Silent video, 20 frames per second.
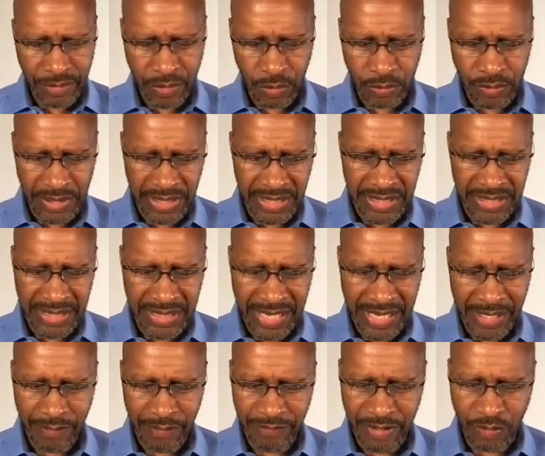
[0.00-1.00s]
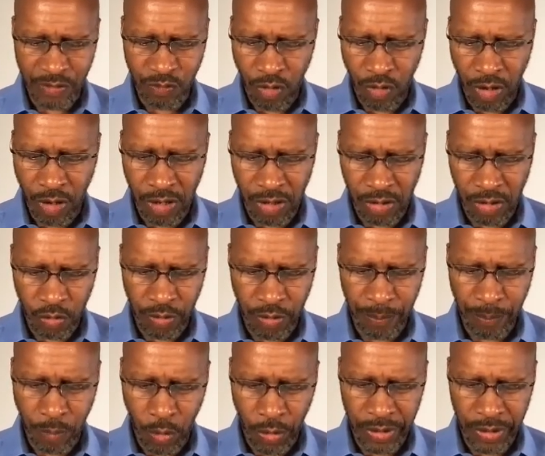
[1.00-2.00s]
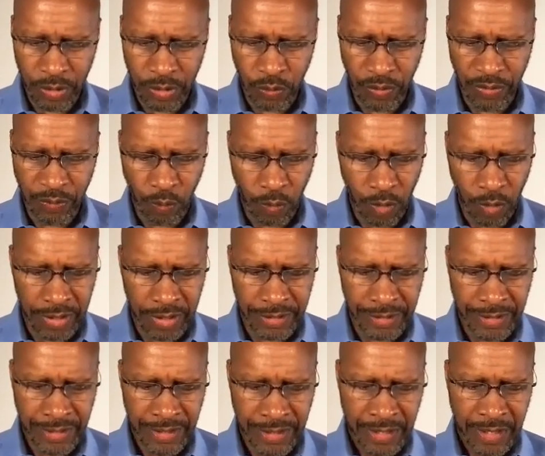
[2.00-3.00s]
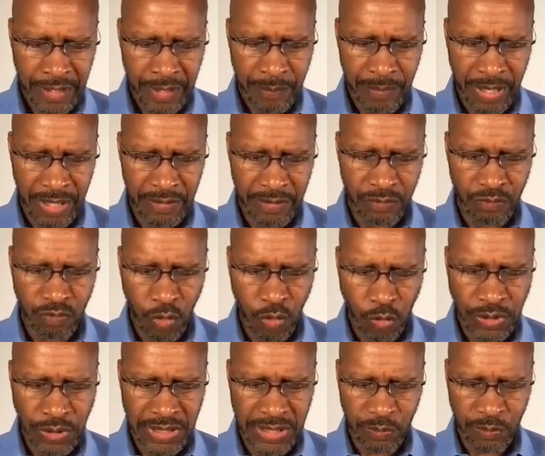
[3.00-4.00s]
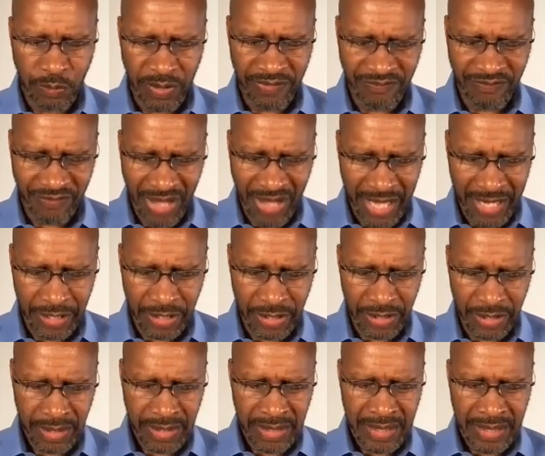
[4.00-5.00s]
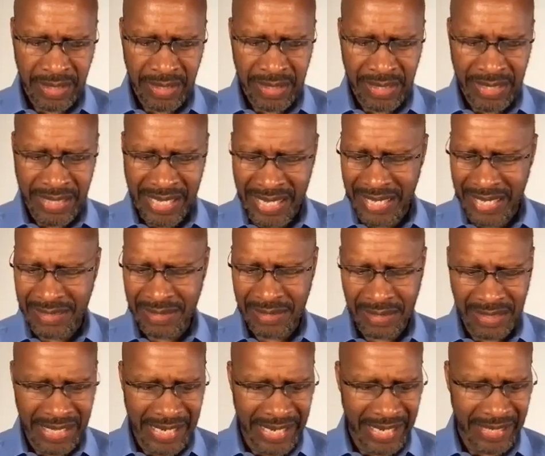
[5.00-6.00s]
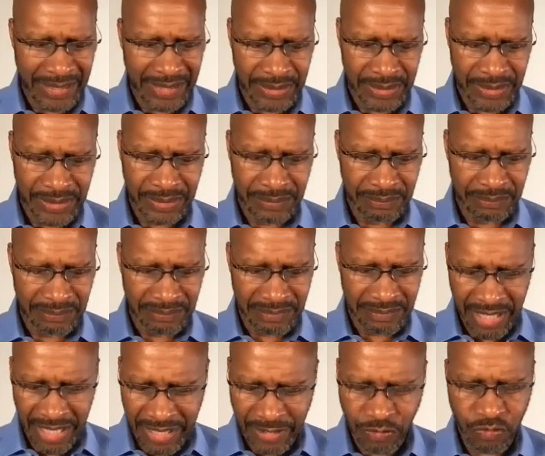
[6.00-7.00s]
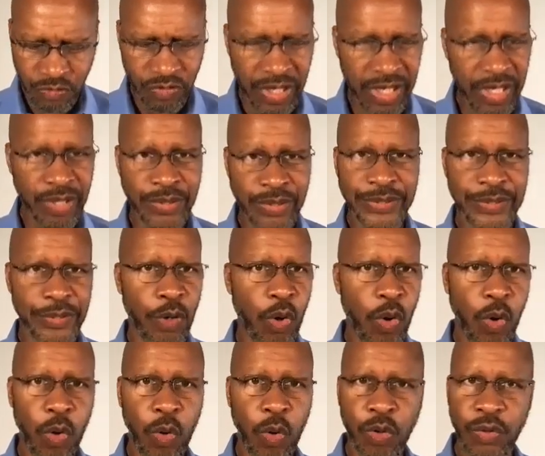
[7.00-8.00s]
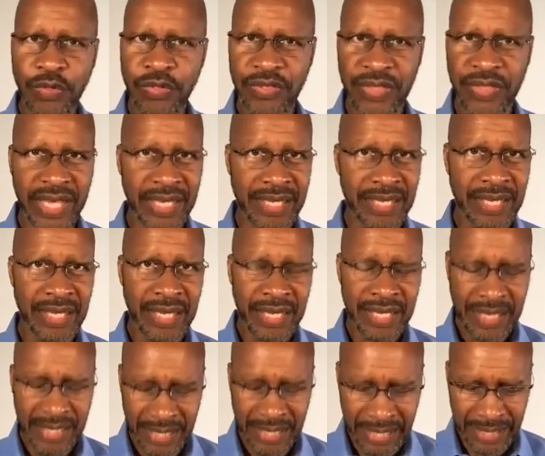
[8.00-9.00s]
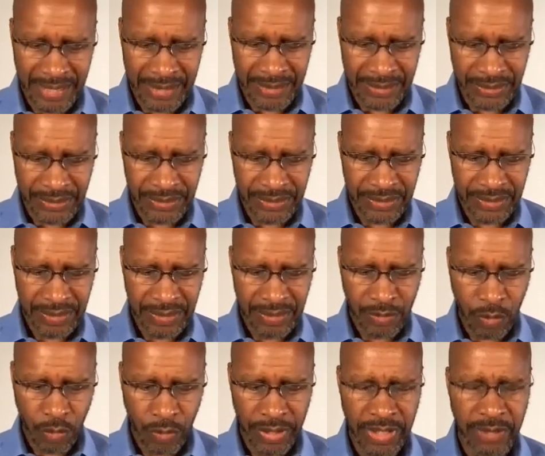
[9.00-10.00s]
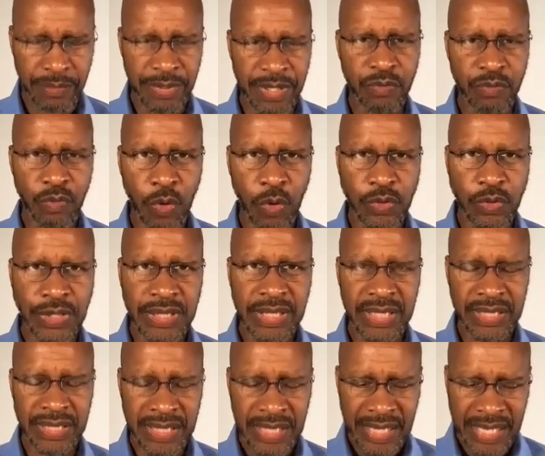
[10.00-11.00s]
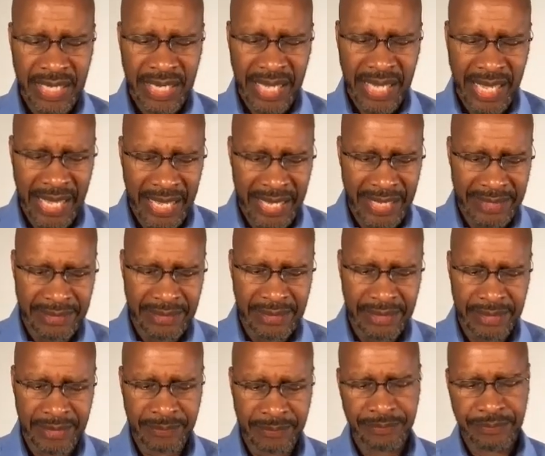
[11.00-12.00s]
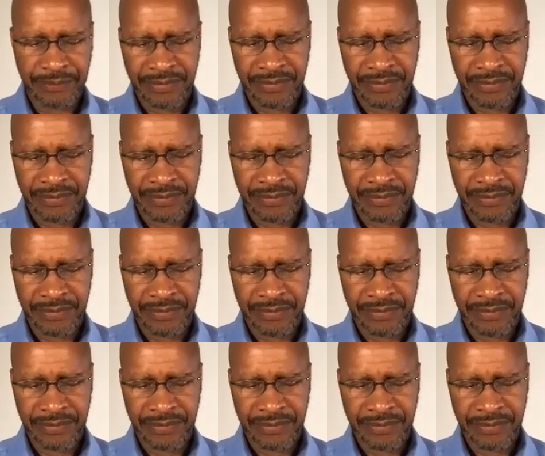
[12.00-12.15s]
don't eat any of it raw or boiled with water, but roasted with fire. Head, legs, entrails, the whole thing is going to be roasted, and